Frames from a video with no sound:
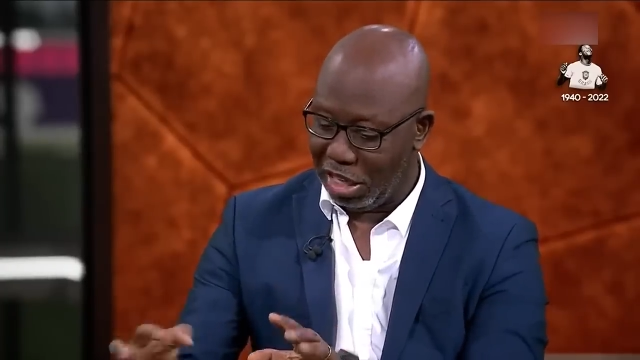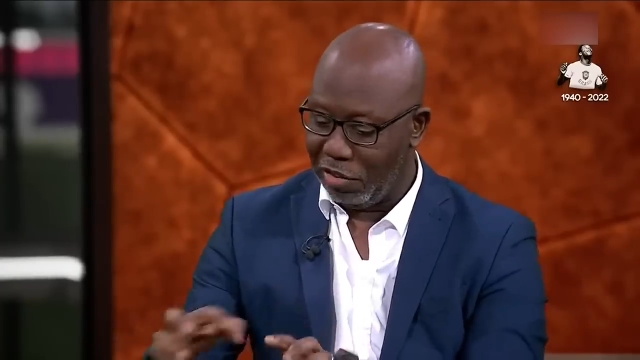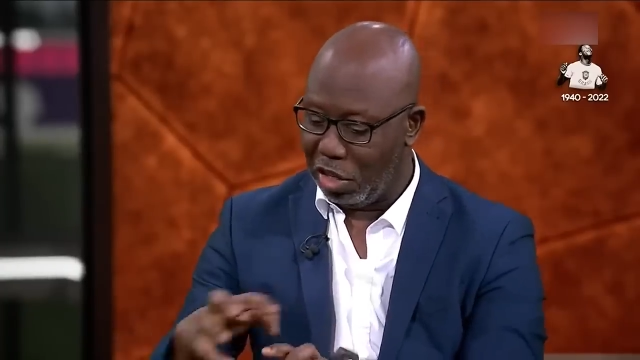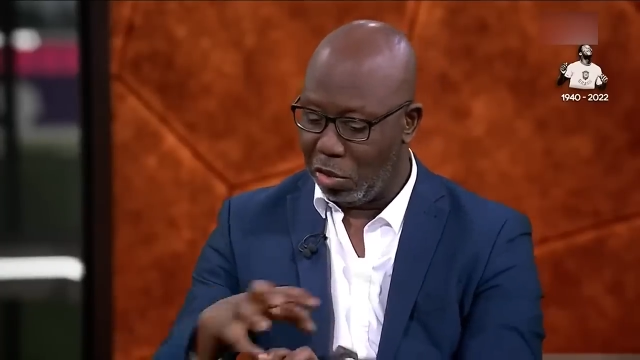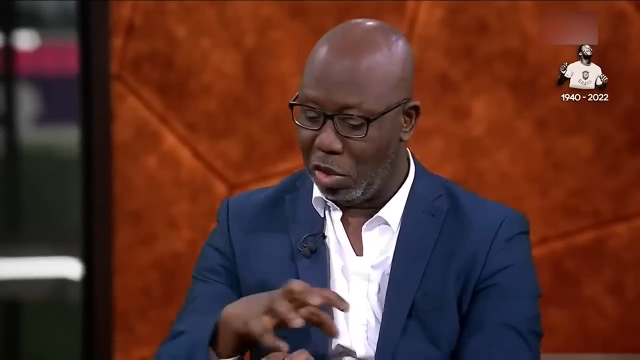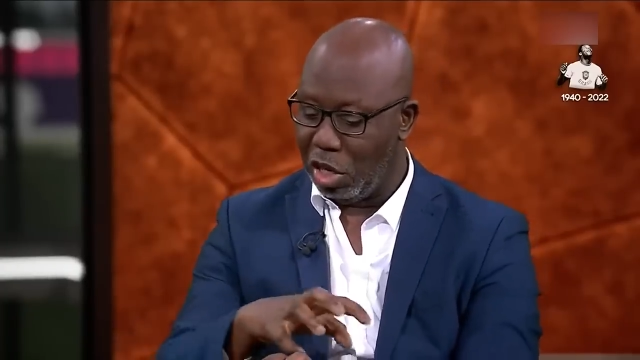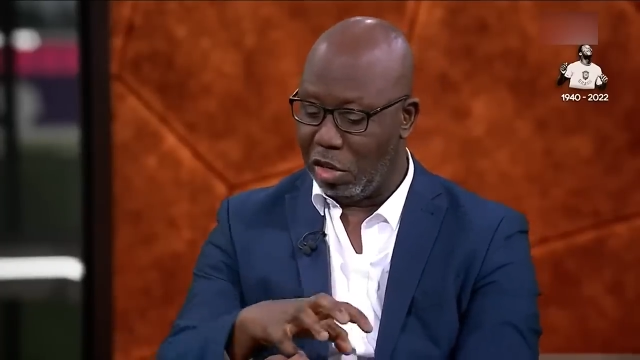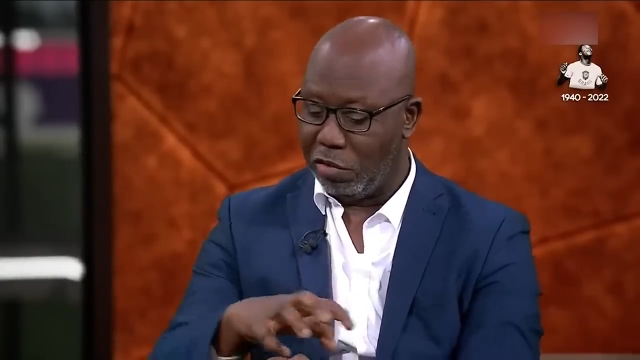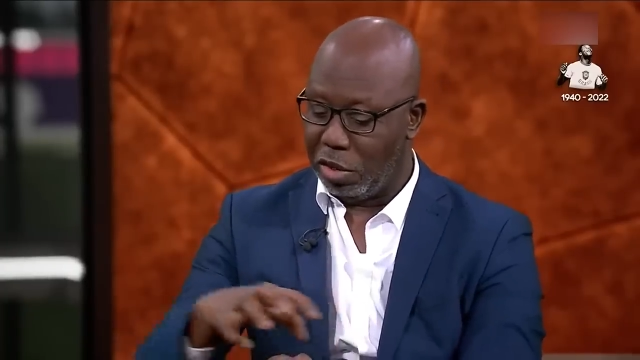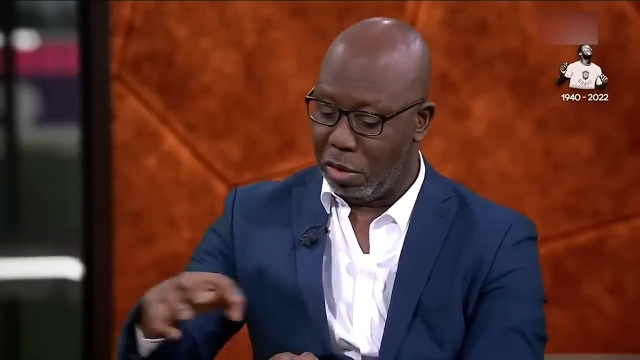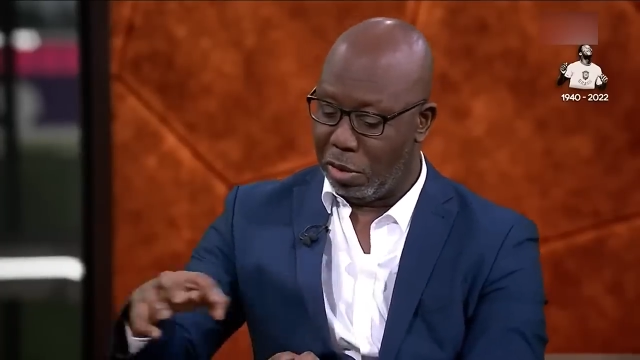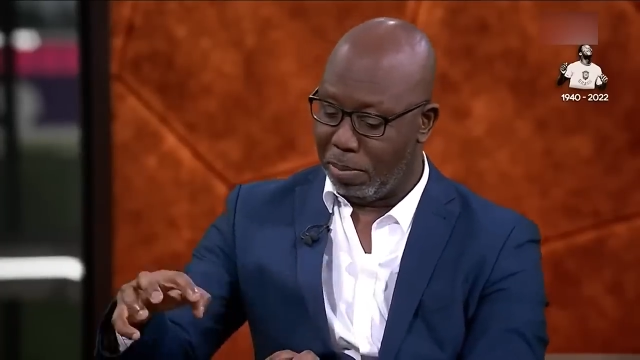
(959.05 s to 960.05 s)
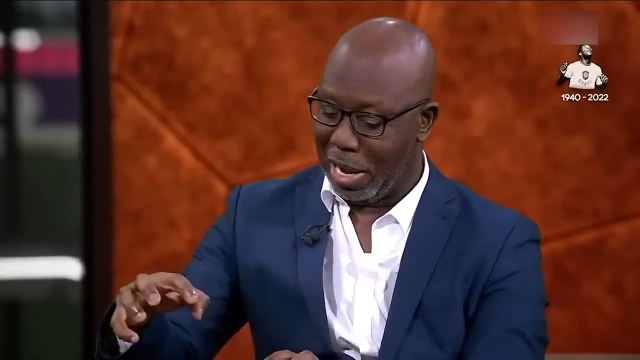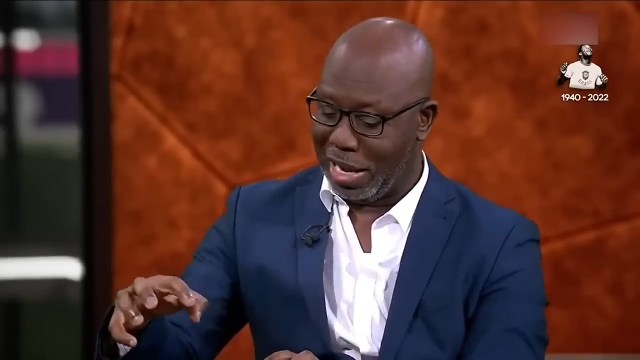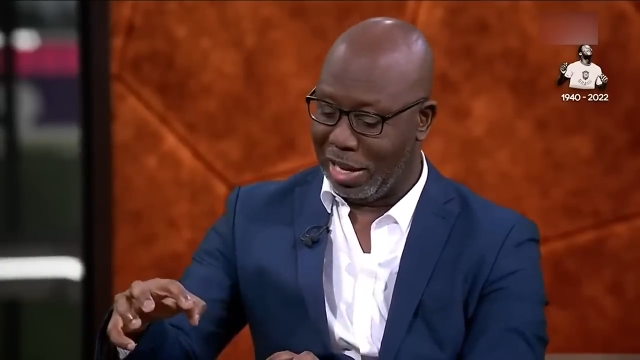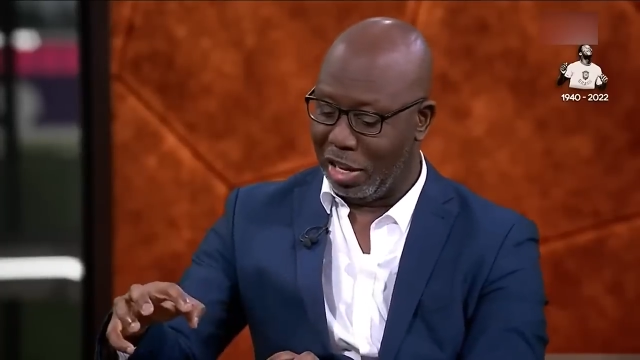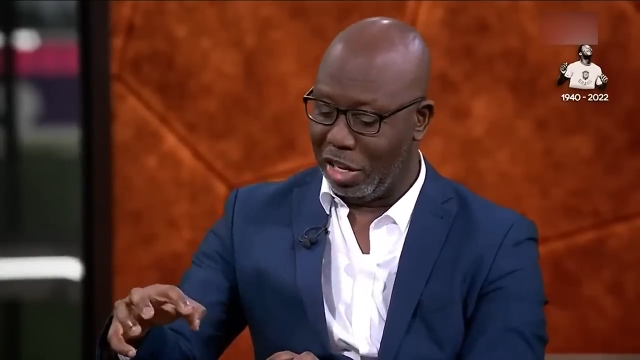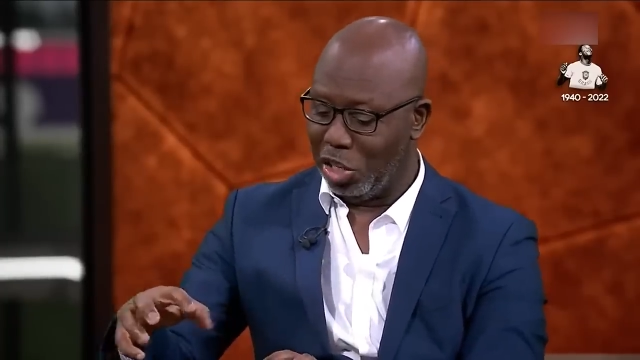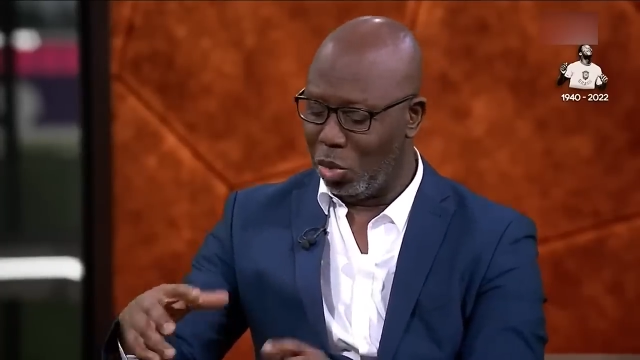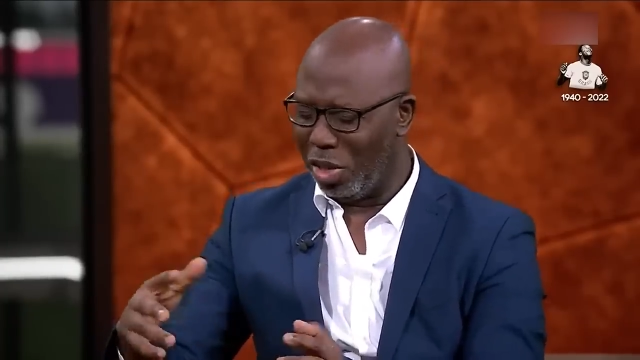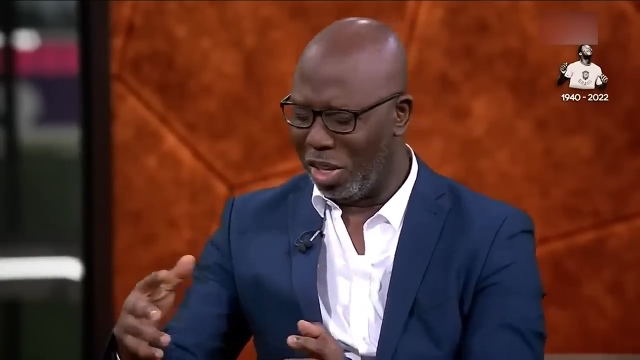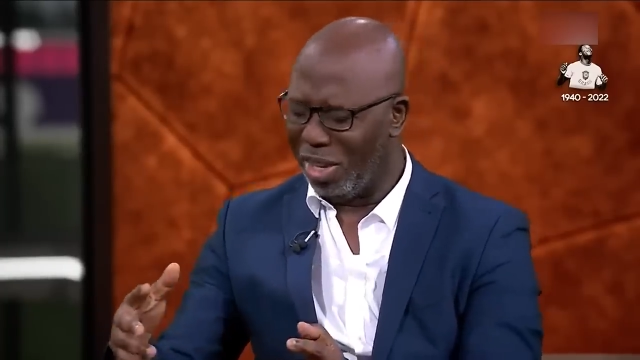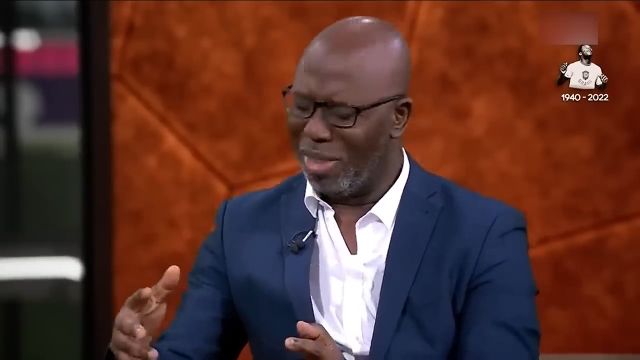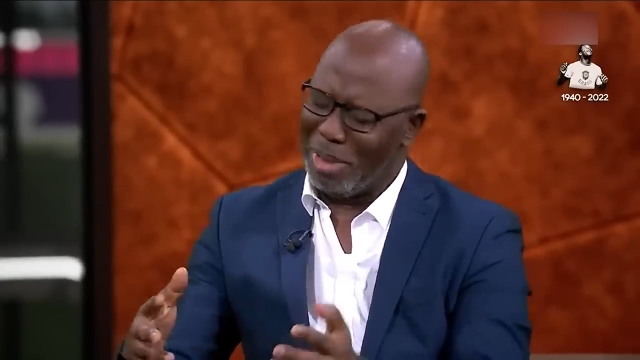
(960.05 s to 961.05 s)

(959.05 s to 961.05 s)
Even though none of the back line, you would